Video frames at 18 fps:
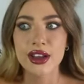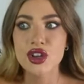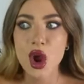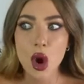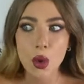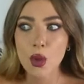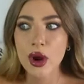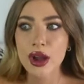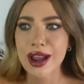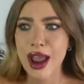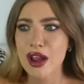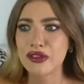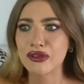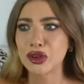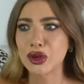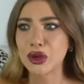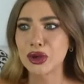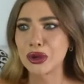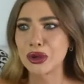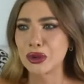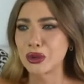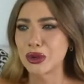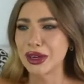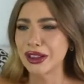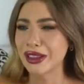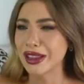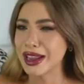no Joneser.
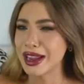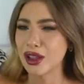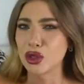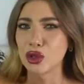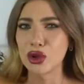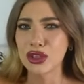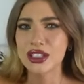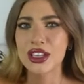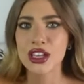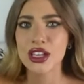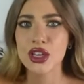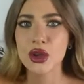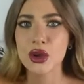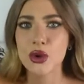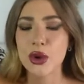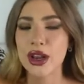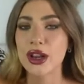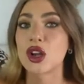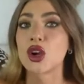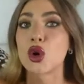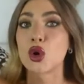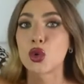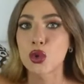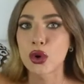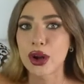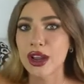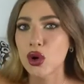Really looked at you in a
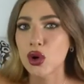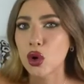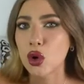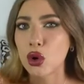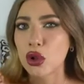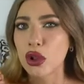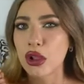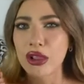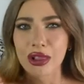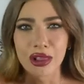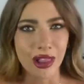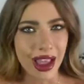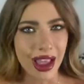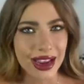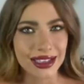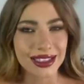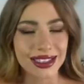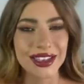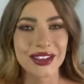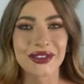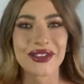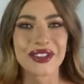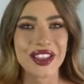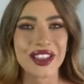critical light, if